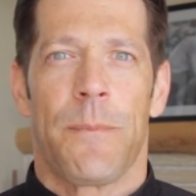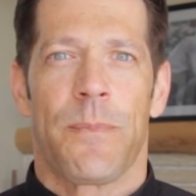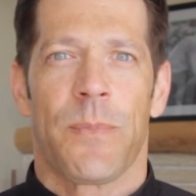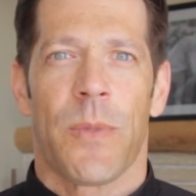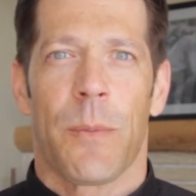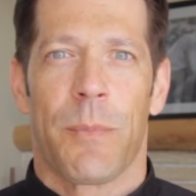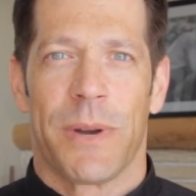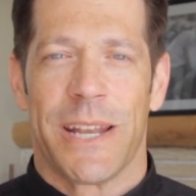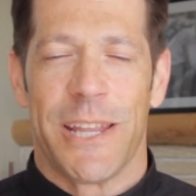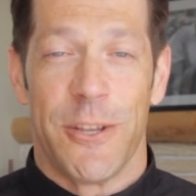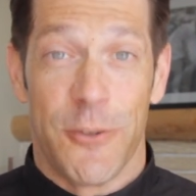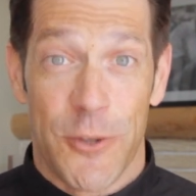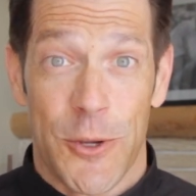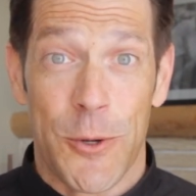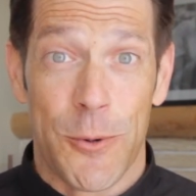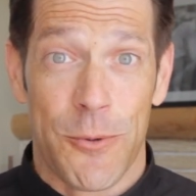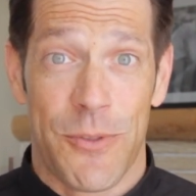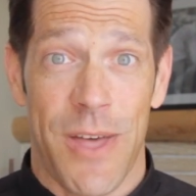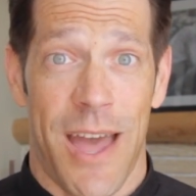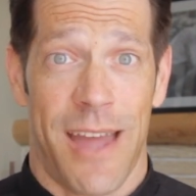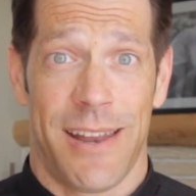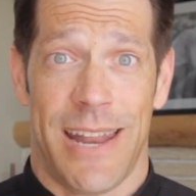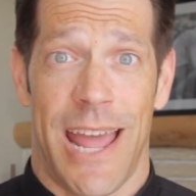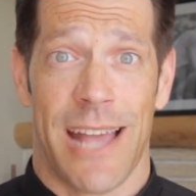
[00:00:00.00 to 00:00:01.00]
But he knew
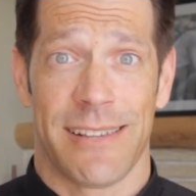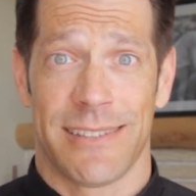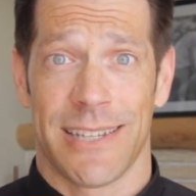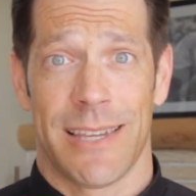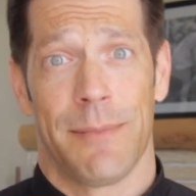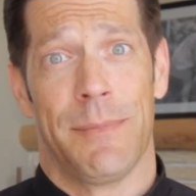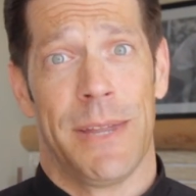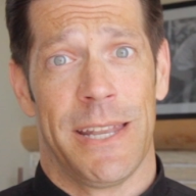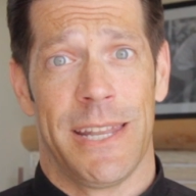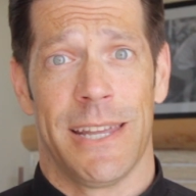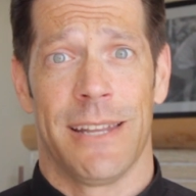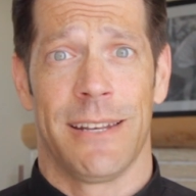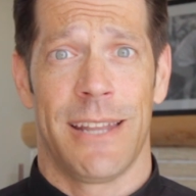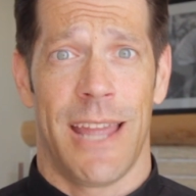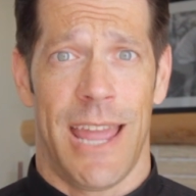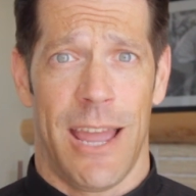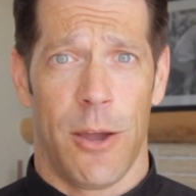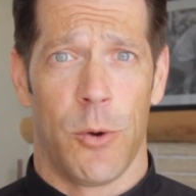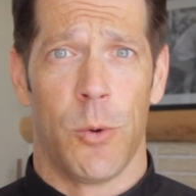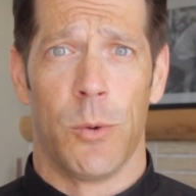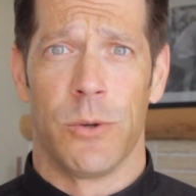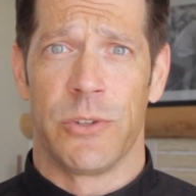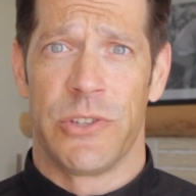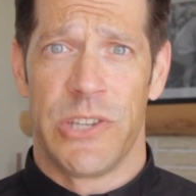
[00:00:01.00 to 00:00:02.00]
that as a comedian
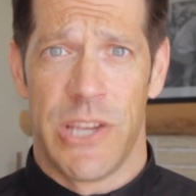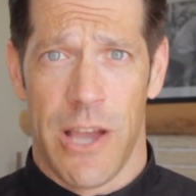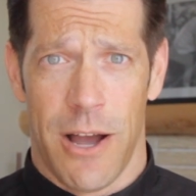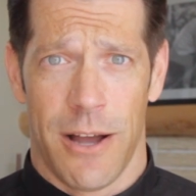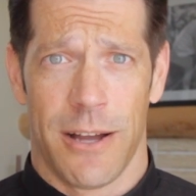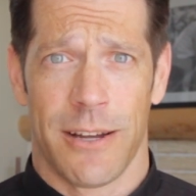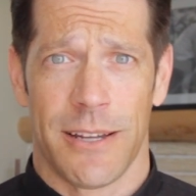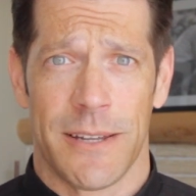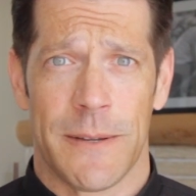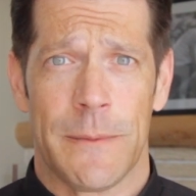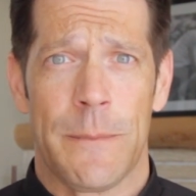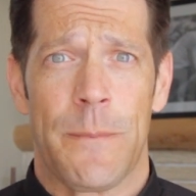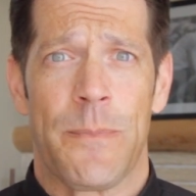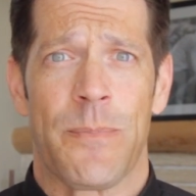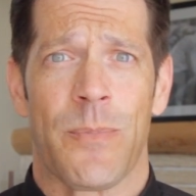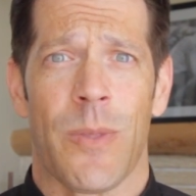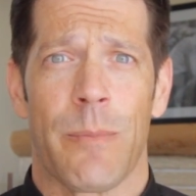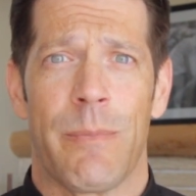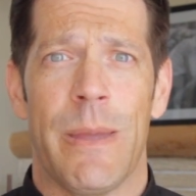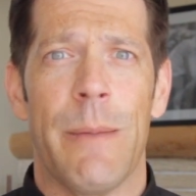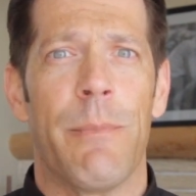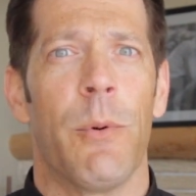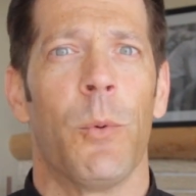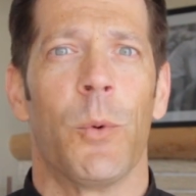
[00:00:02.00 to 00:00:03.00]
who was young,
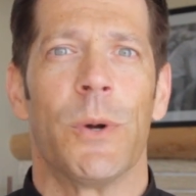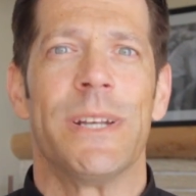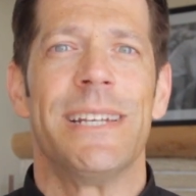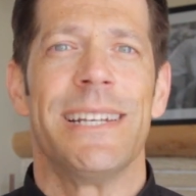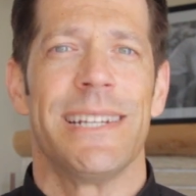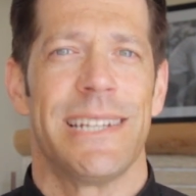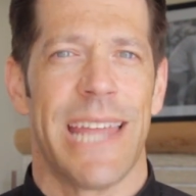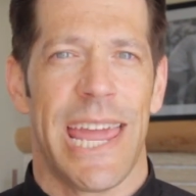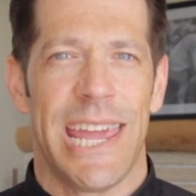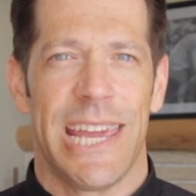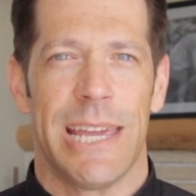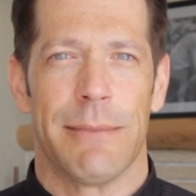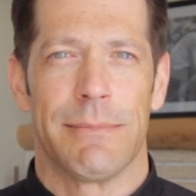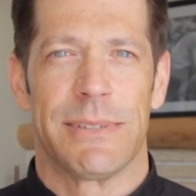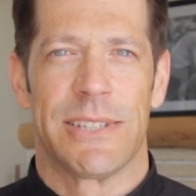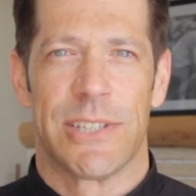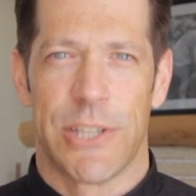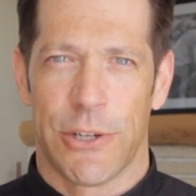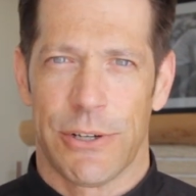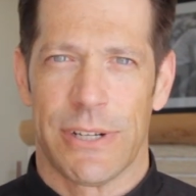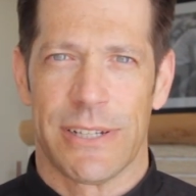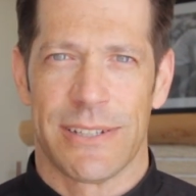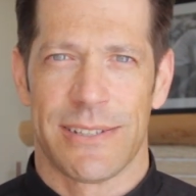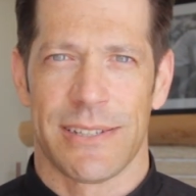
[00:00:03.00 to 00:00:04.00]
people wouldn't take him
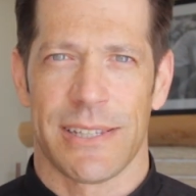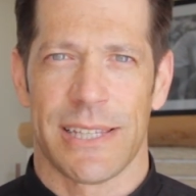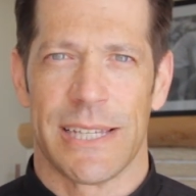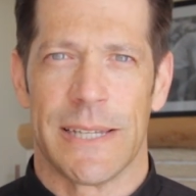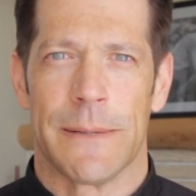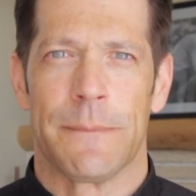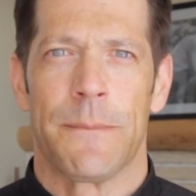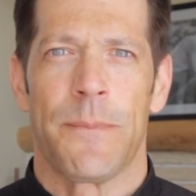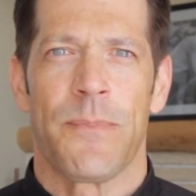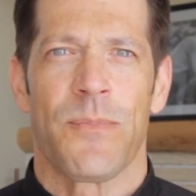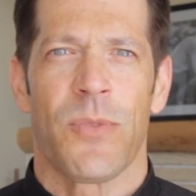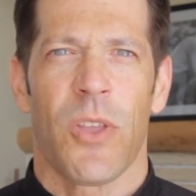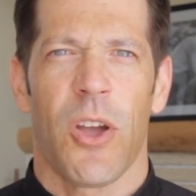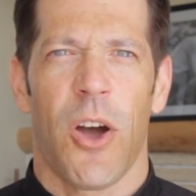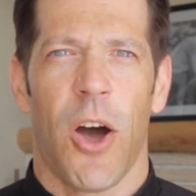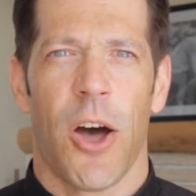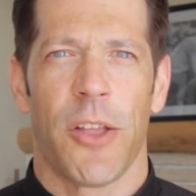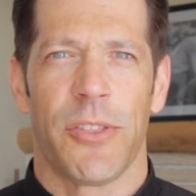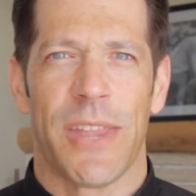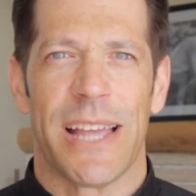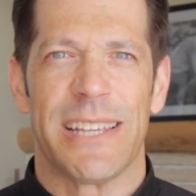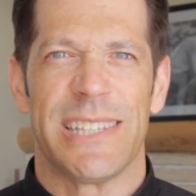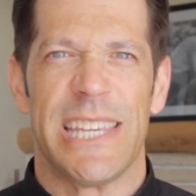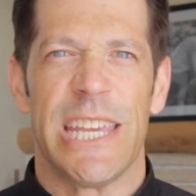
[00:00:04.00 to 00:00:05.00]
seriously
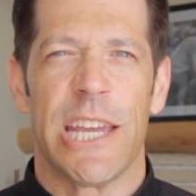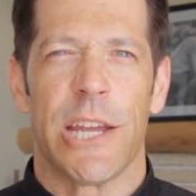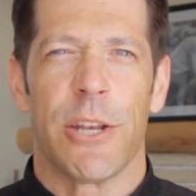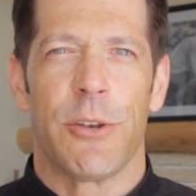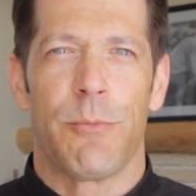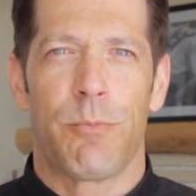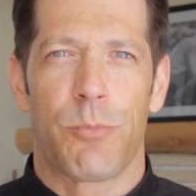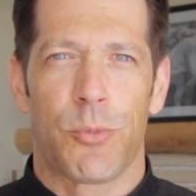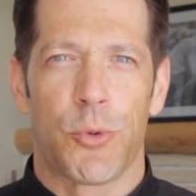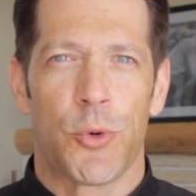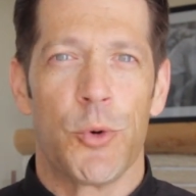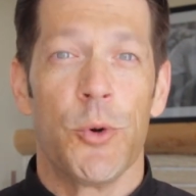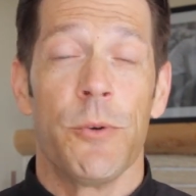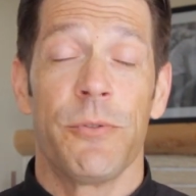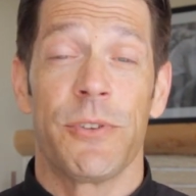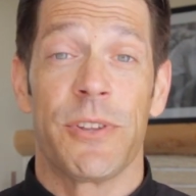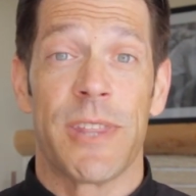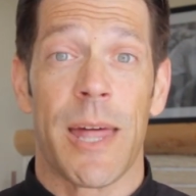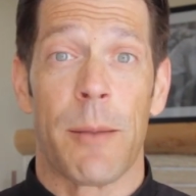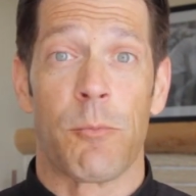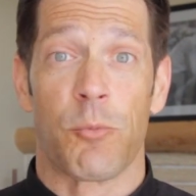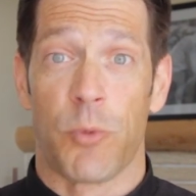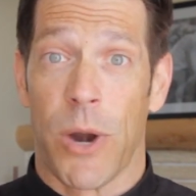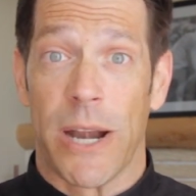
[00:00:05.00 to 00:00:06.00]
unless he could prove to
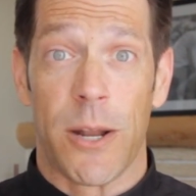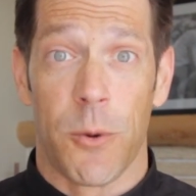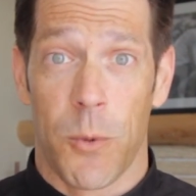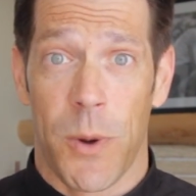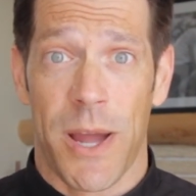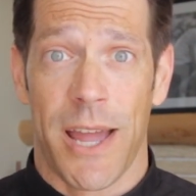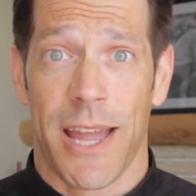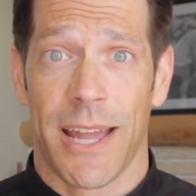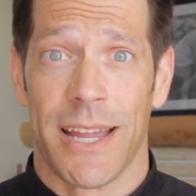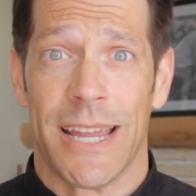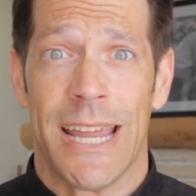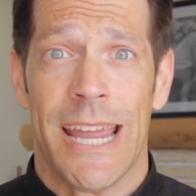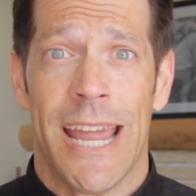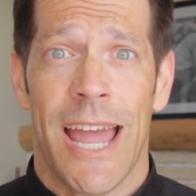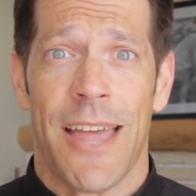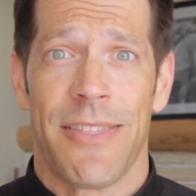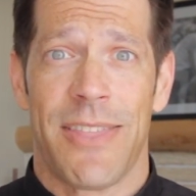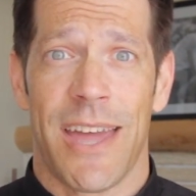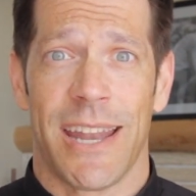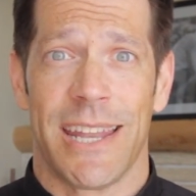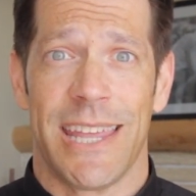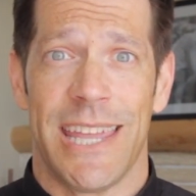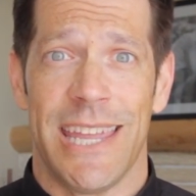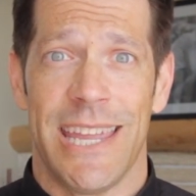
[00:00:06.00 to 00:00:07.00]
them right away
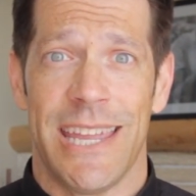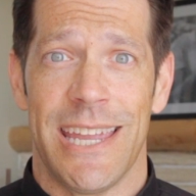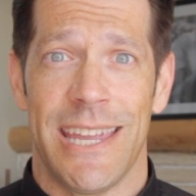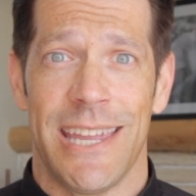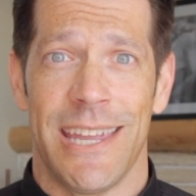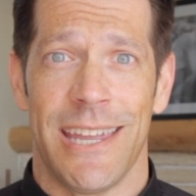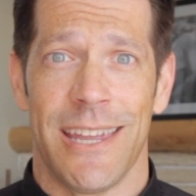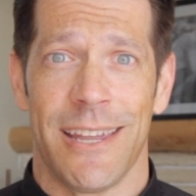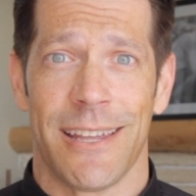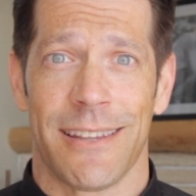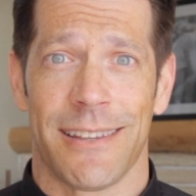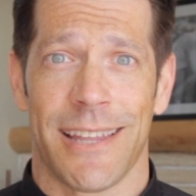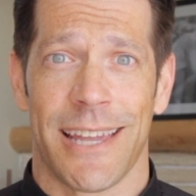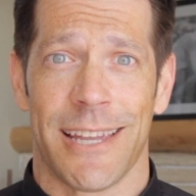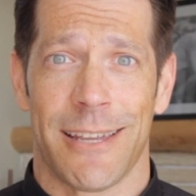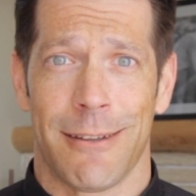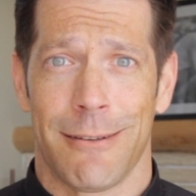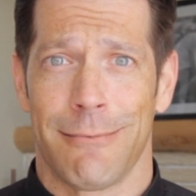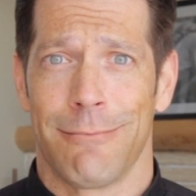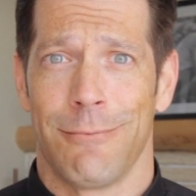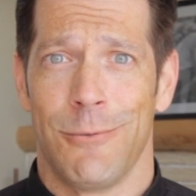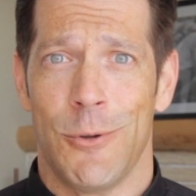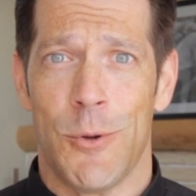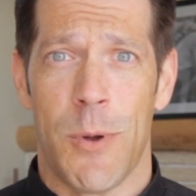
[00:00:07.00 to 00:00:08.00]
that he
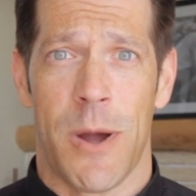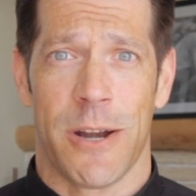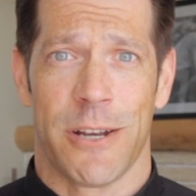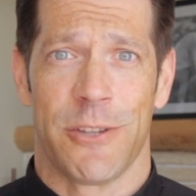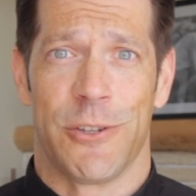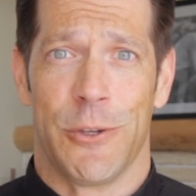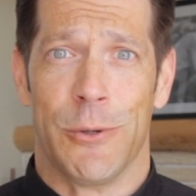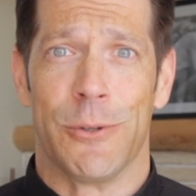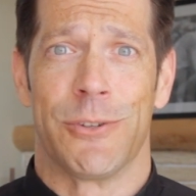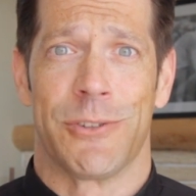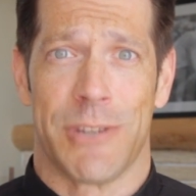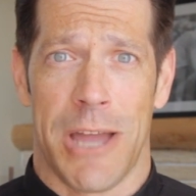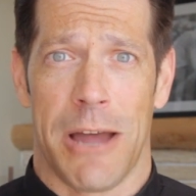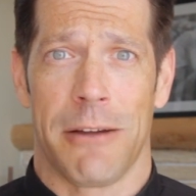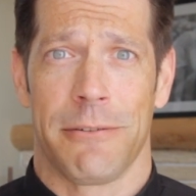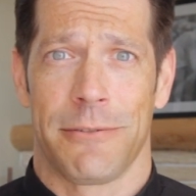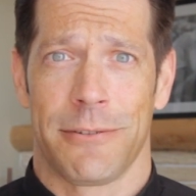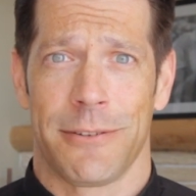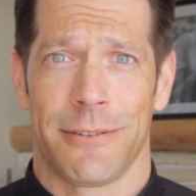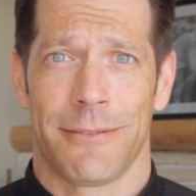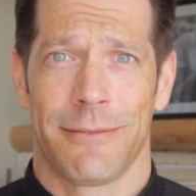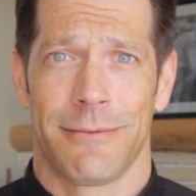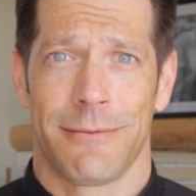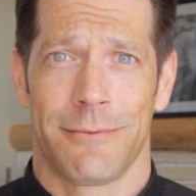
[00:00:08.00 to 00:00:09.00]
knew how to do
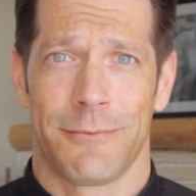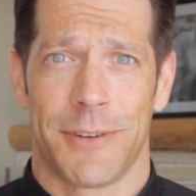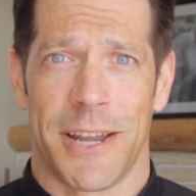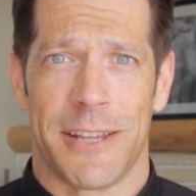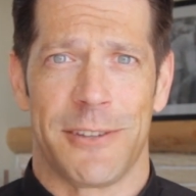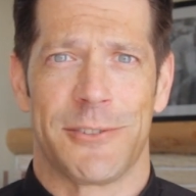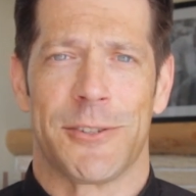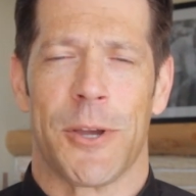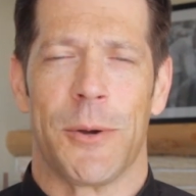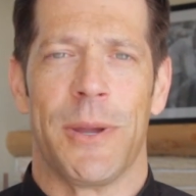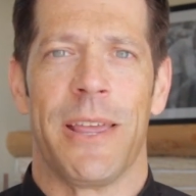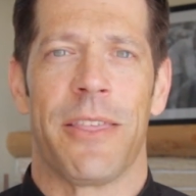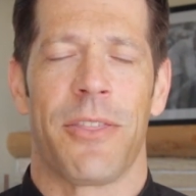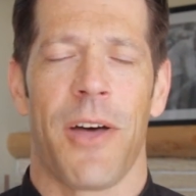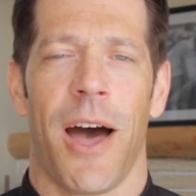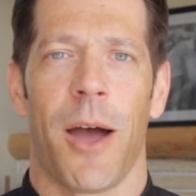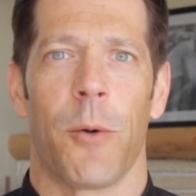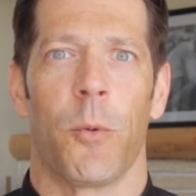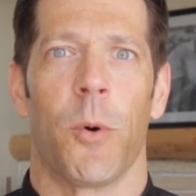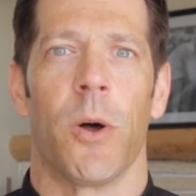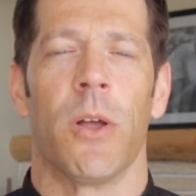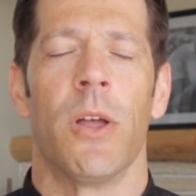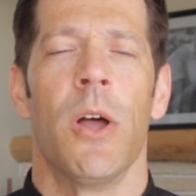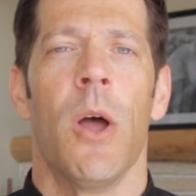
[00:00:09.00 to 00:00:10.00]
stuff, right? So he
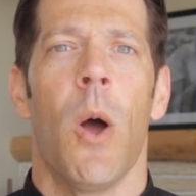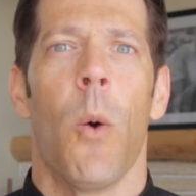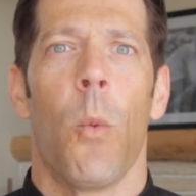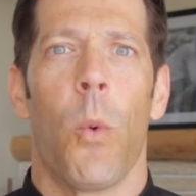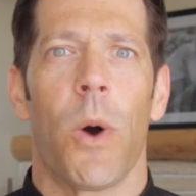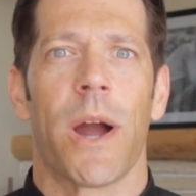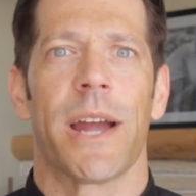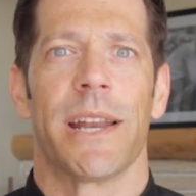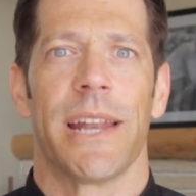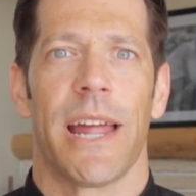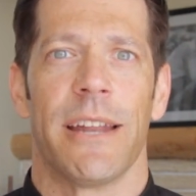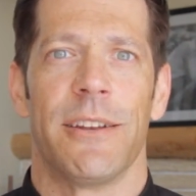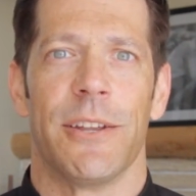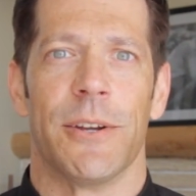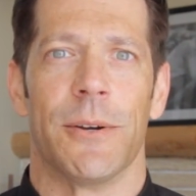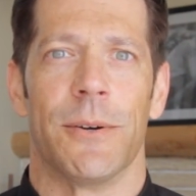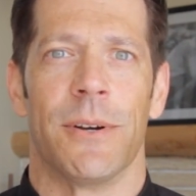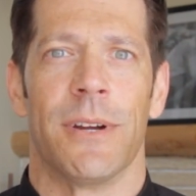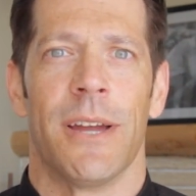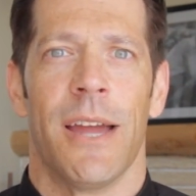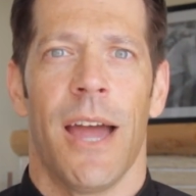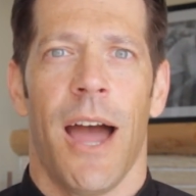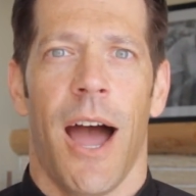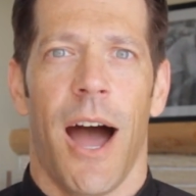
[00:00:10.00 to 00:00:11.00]
thought, well, what can I do?
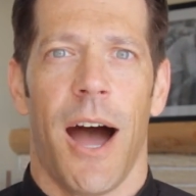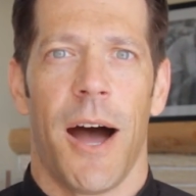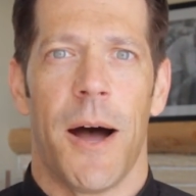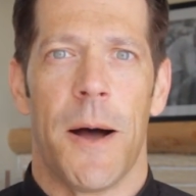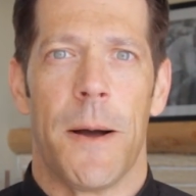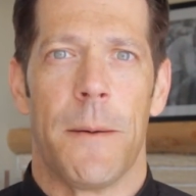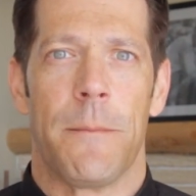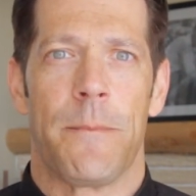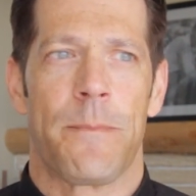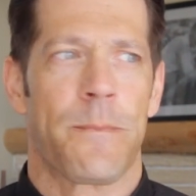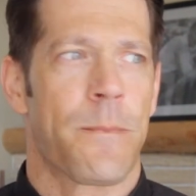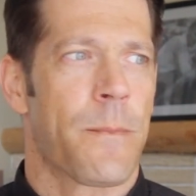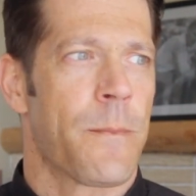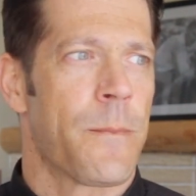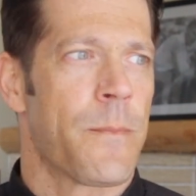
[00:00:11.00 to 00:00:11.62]
I